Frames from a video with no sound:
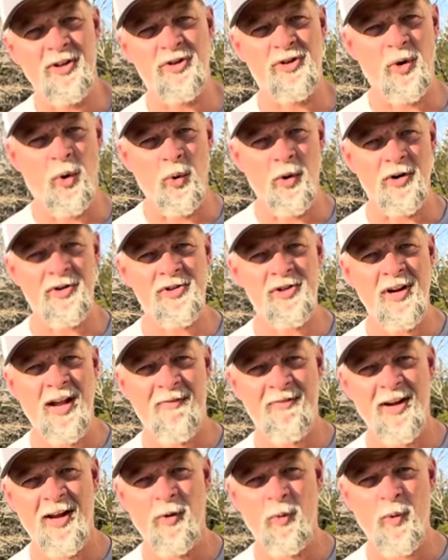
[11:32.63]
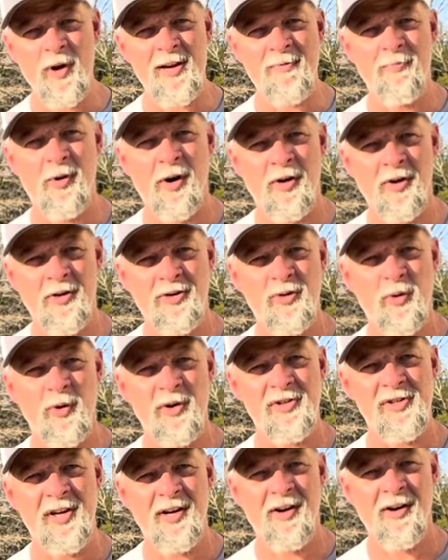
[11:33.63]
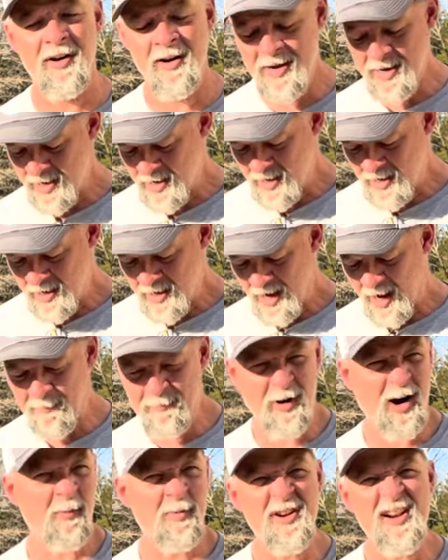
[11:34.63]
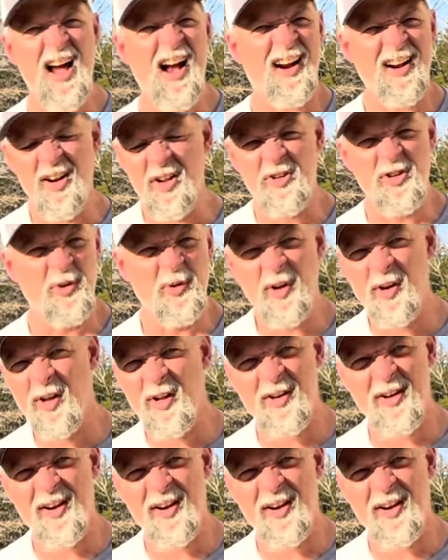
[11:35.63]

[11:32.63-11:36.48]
the torch. I've got a weed burner torch here. I'm probably not going to do it all